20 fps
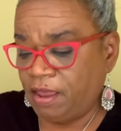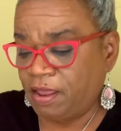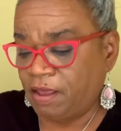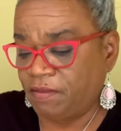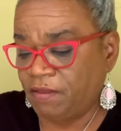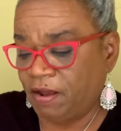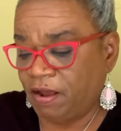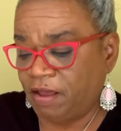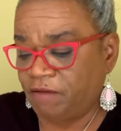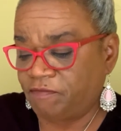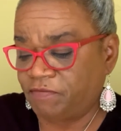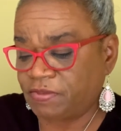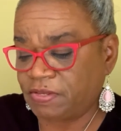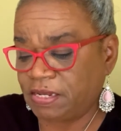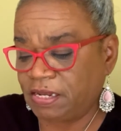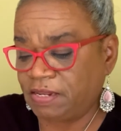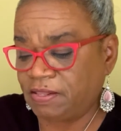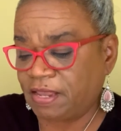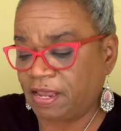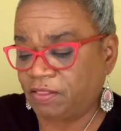Now, I've
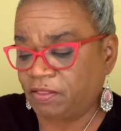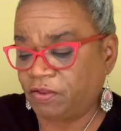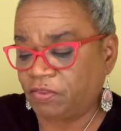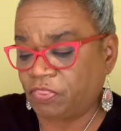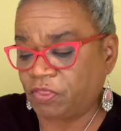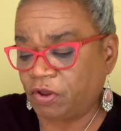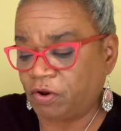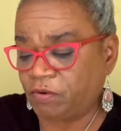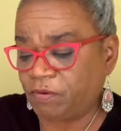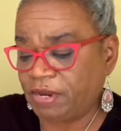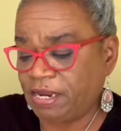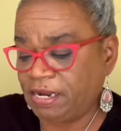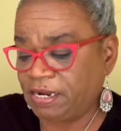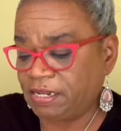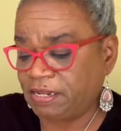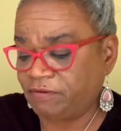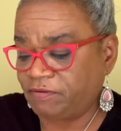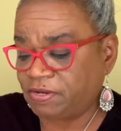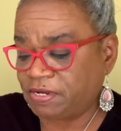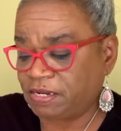seen that the green
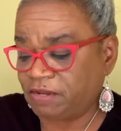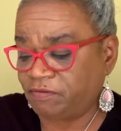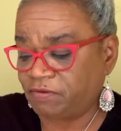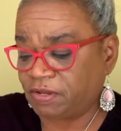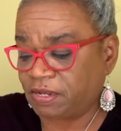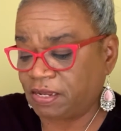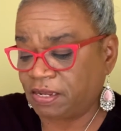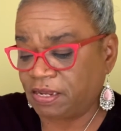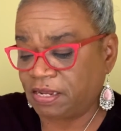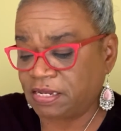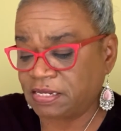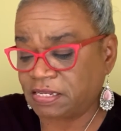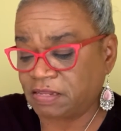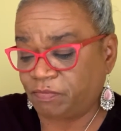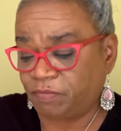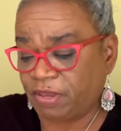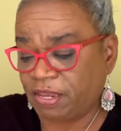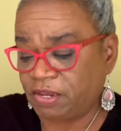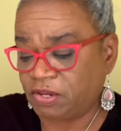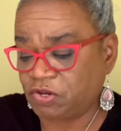leaf stevia is the
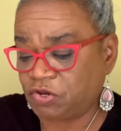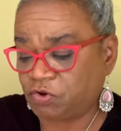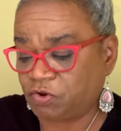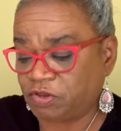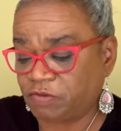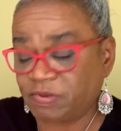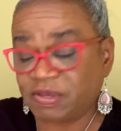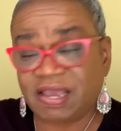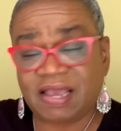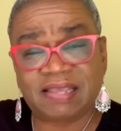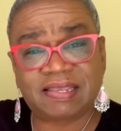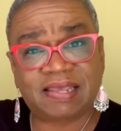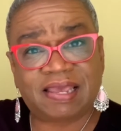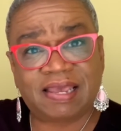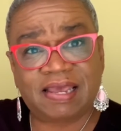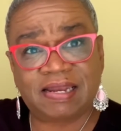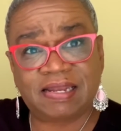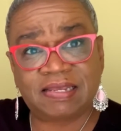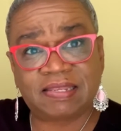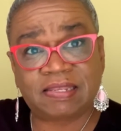best choice because
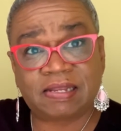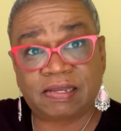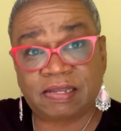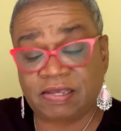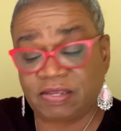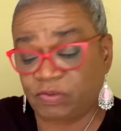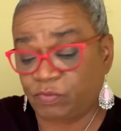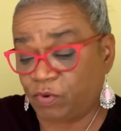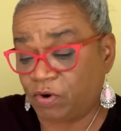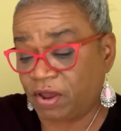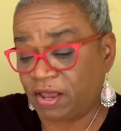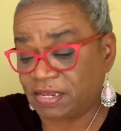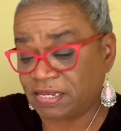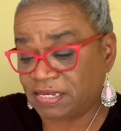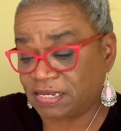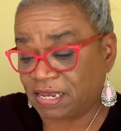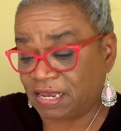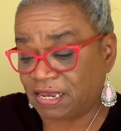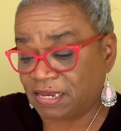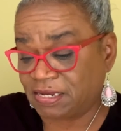it is the least
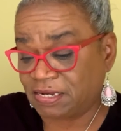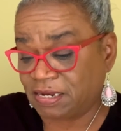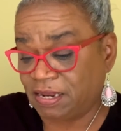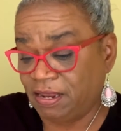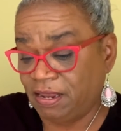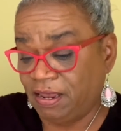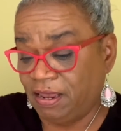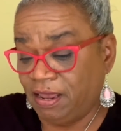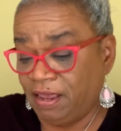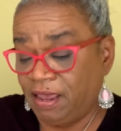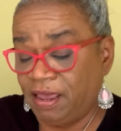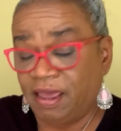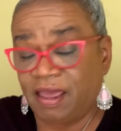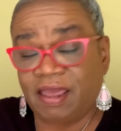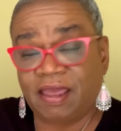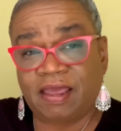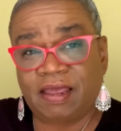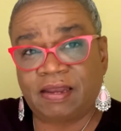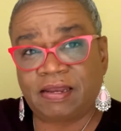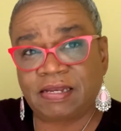processed,
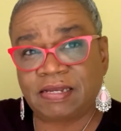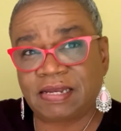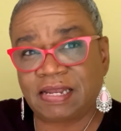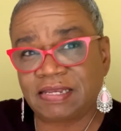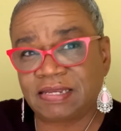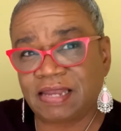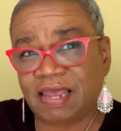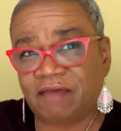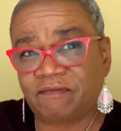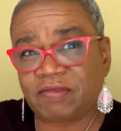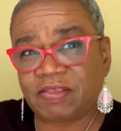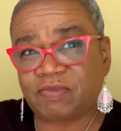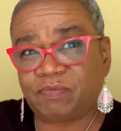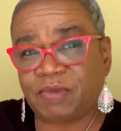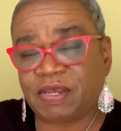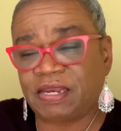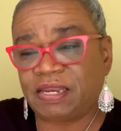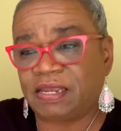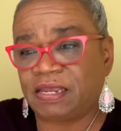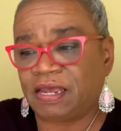and it doesn't have as
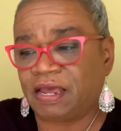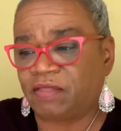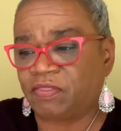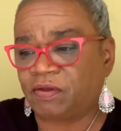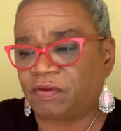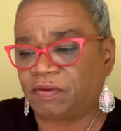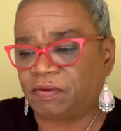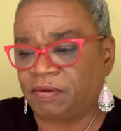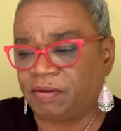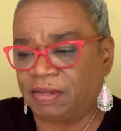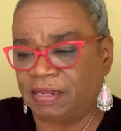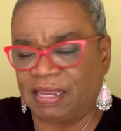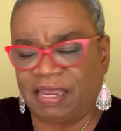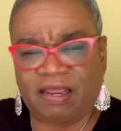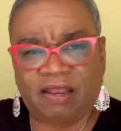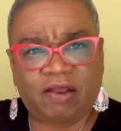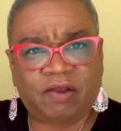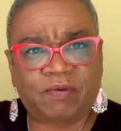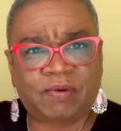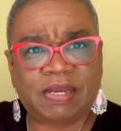many other
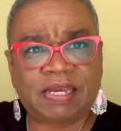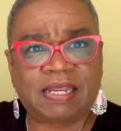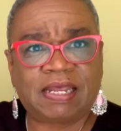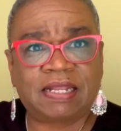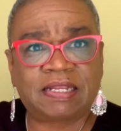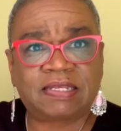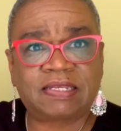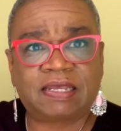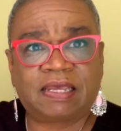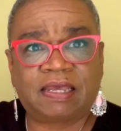ingredients